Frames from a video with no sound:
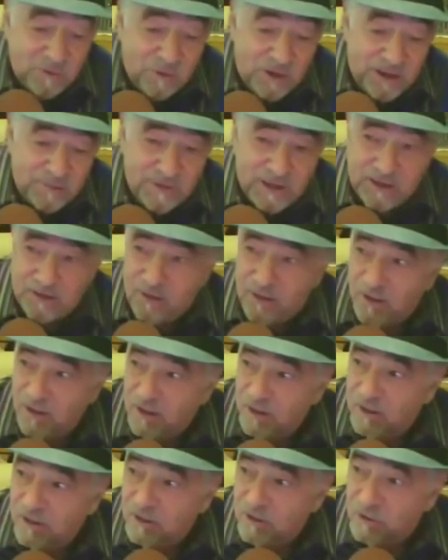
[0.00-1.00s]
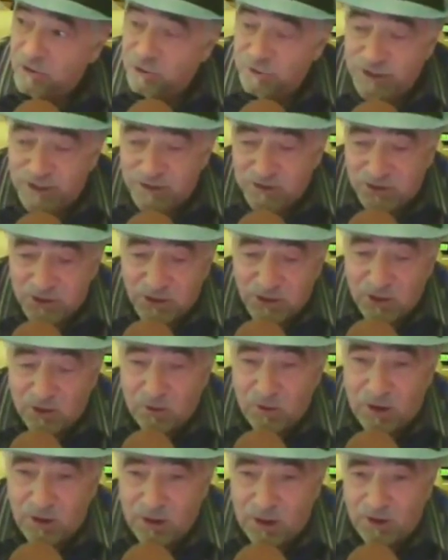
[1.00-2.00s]
wait a minute, 2 years
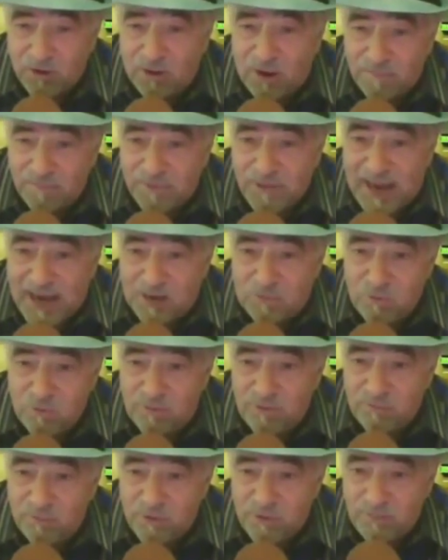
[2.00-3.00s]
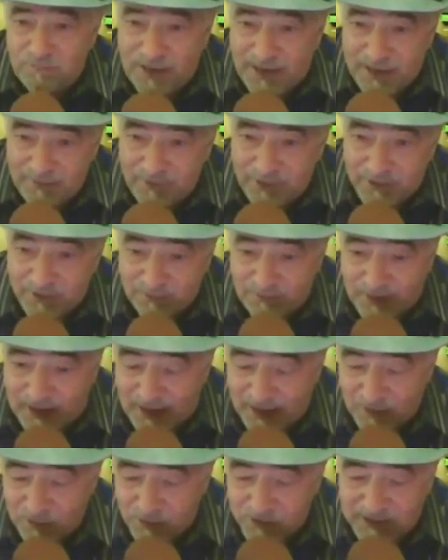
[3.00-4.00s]
ago, an unarmed black woman with a baby in the
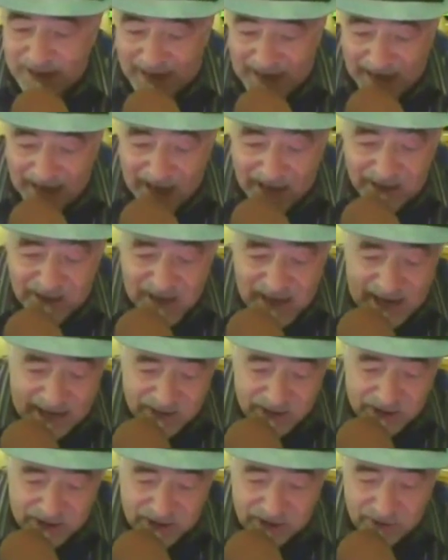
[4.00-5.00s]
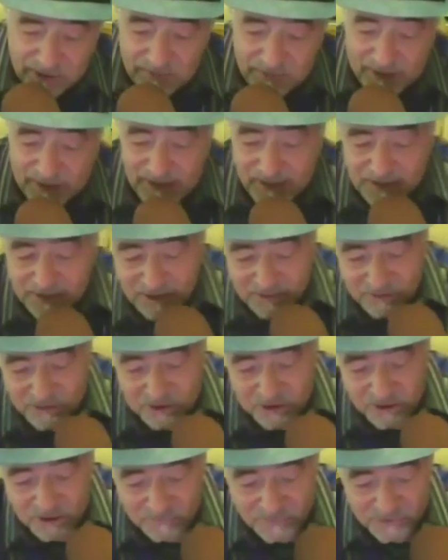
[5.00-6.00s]
back was executed by the
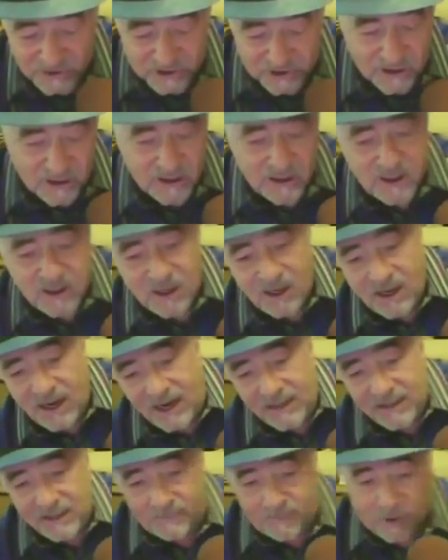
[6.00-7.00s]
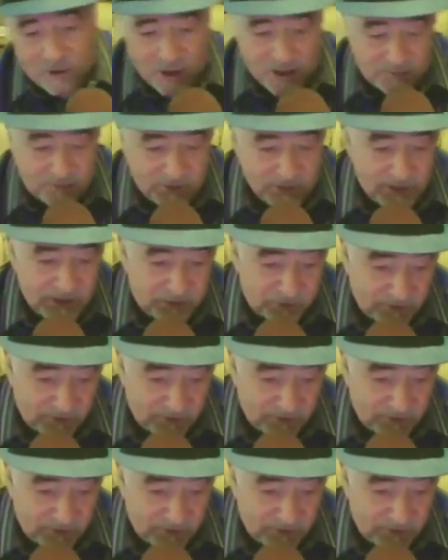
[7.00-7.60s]
Secret Service and the Park Police.